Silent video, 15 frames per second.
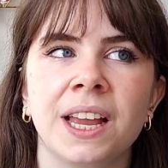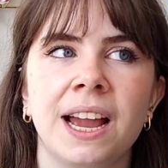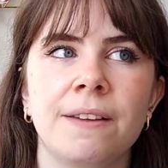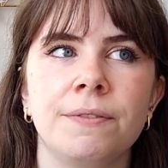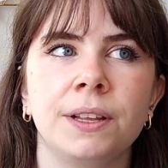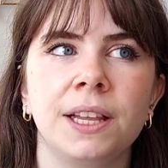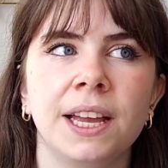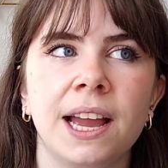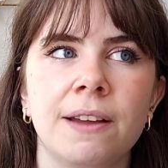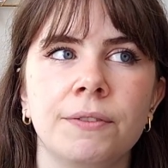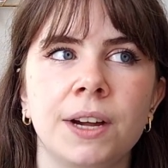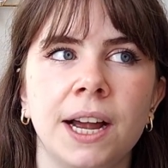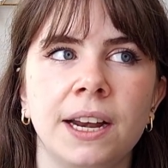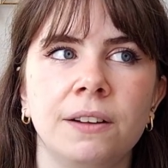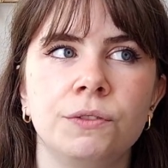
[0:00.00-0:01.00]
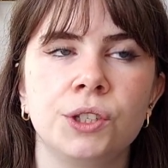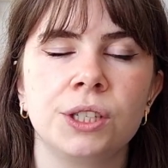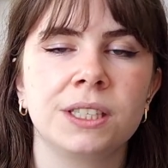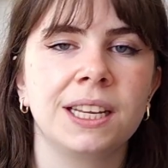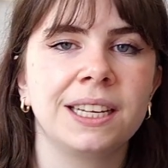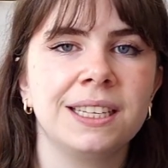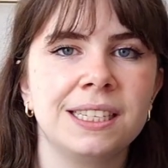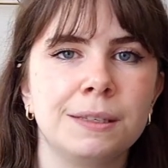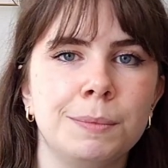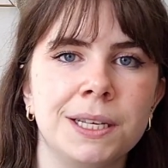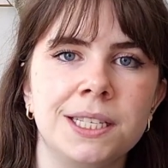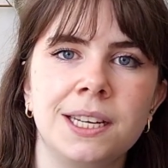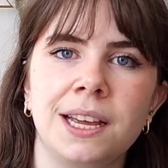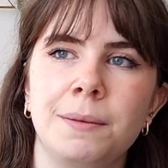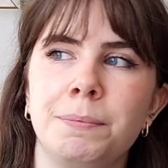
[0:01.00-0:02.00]
I feel like I've kind of just like
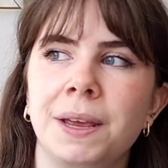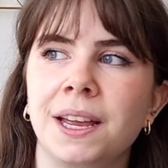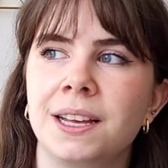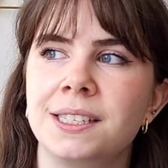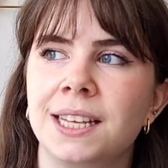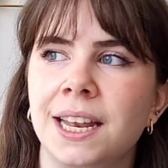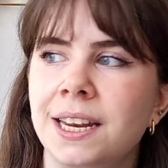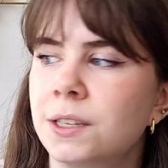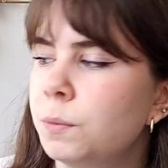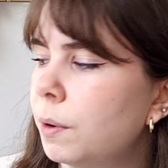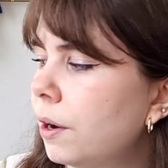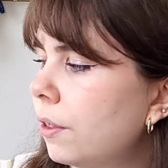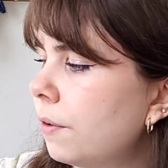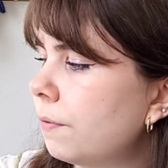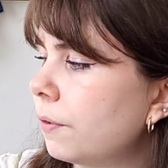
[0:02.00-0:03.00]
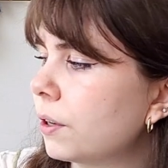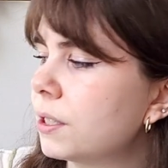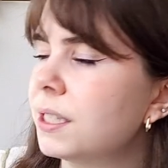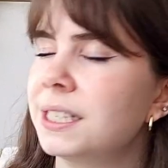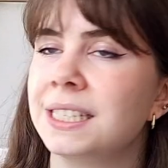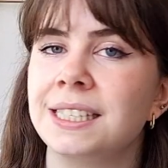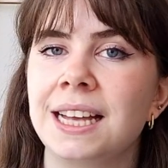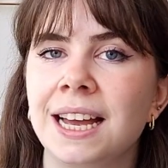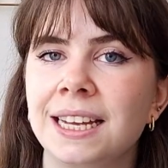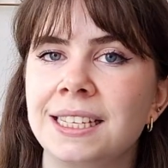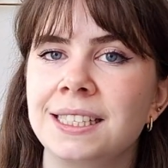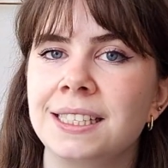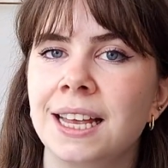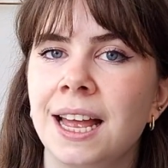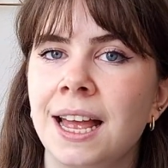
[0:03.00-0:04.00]
dismissed it because it is one of the first
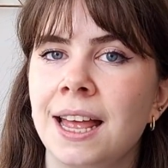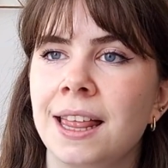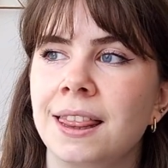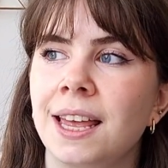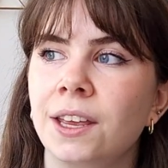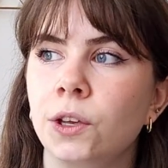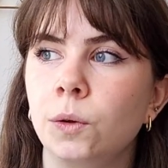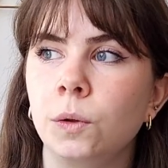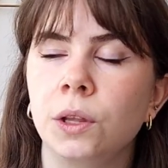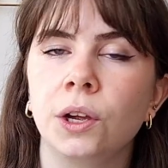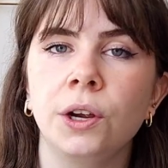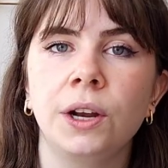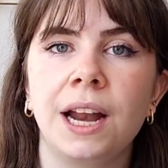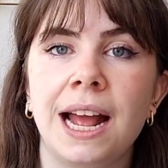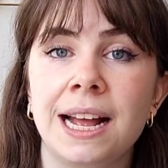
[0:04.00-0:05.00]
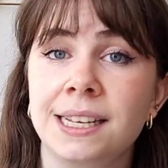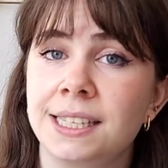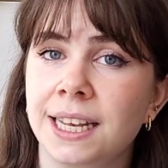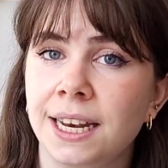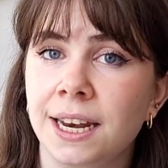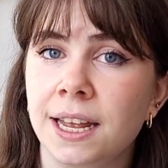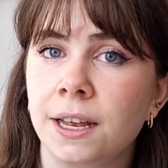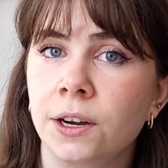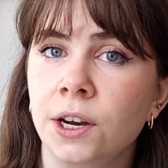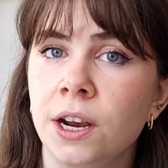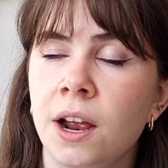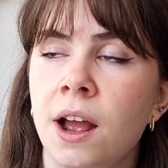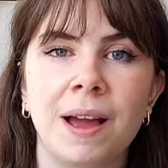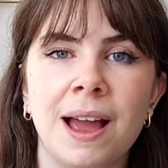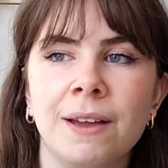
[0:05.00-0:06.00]
designs that you learn as a
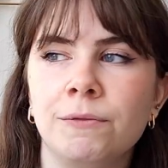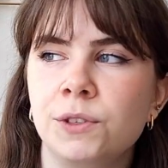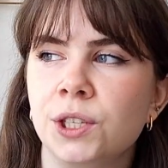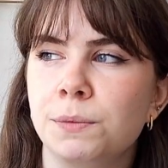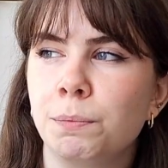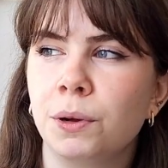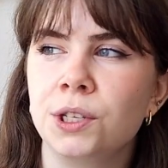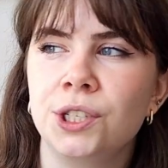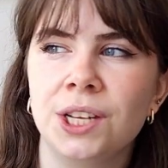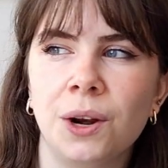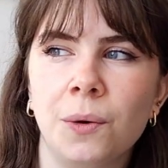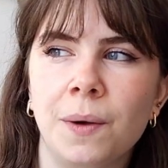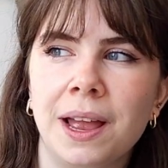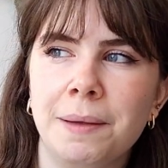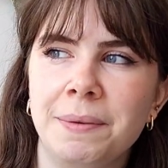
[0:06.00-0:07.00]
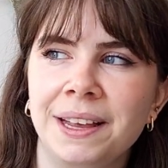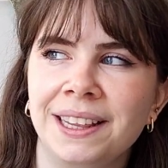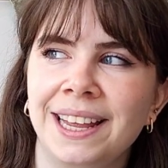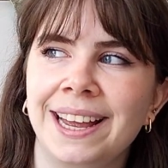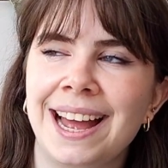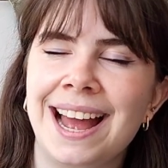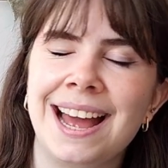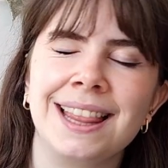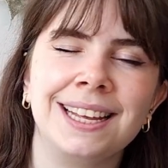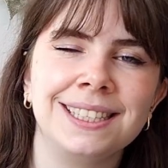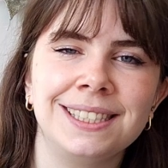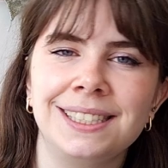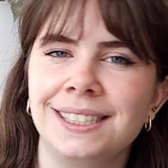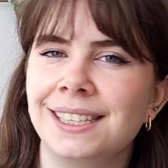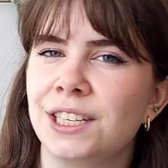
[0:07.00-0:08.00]
knitter. I've just pushed it away being like,
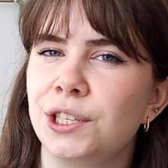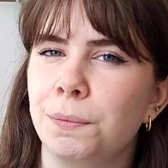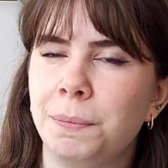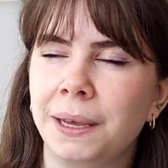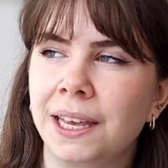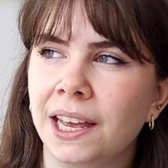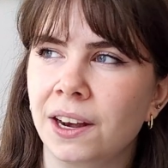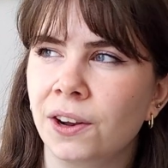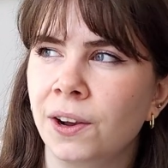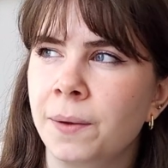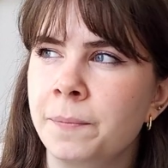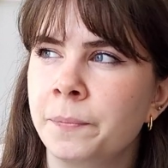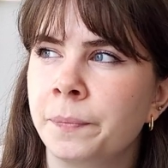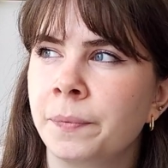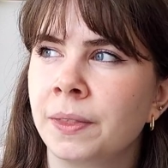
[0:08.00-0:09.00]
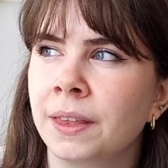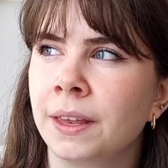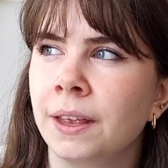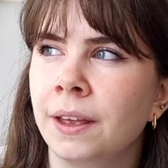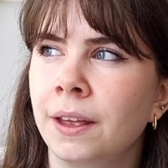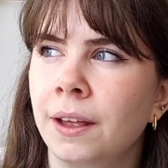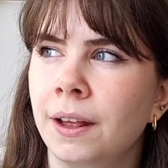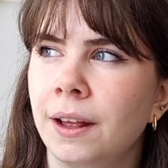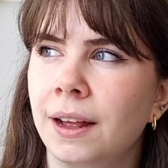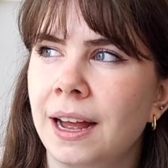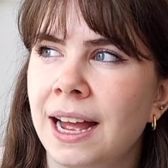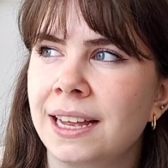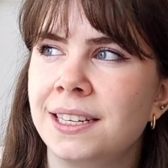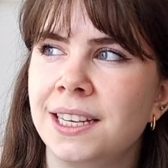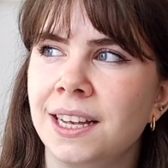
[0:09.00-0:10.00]
that's such a beginner
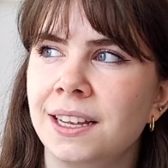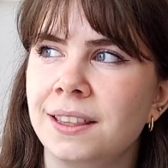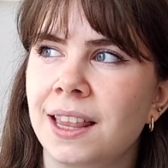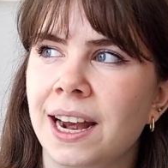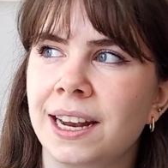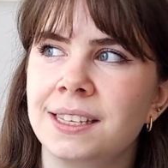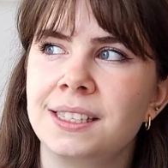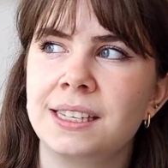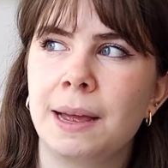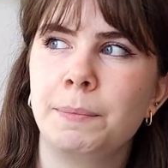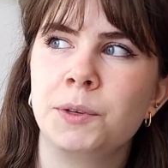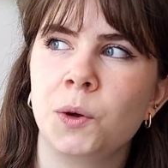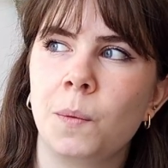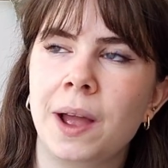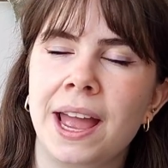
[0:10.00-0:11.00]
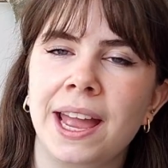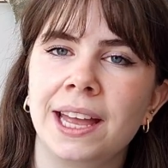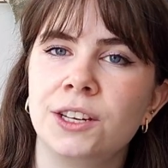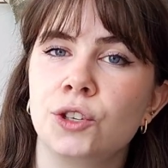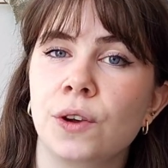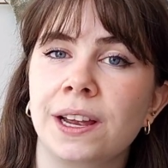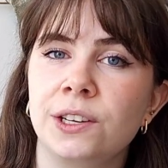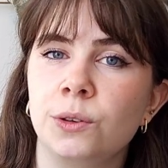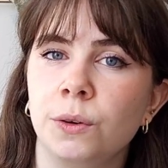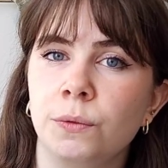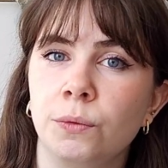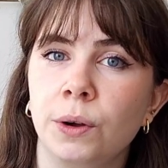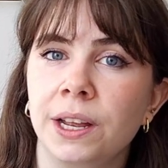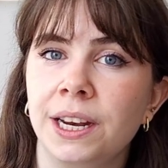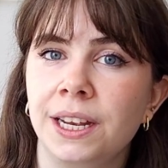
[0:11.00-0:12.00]
idea, that I stepped away and tried to
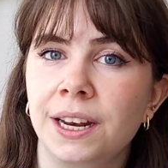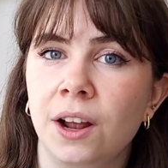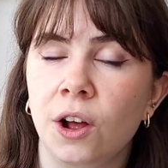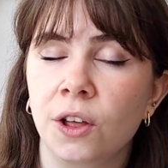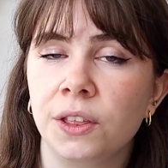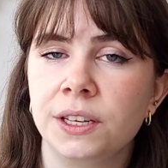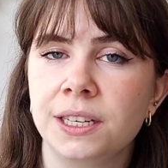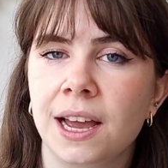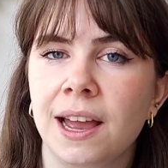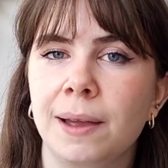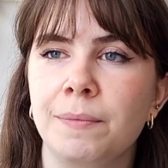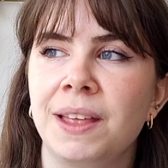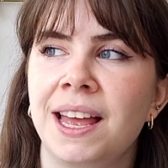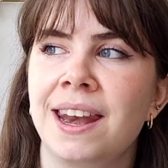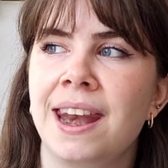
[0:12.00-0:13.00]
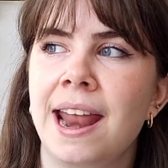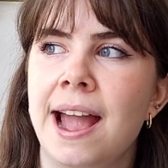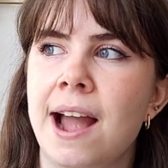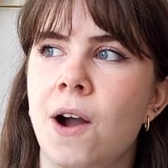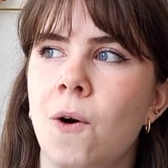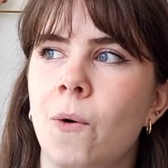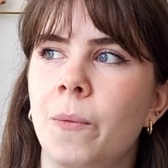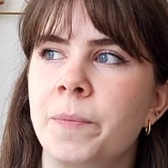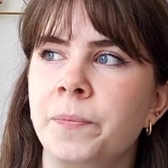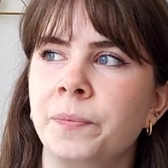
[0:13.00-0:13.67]
avoid it all the time, that now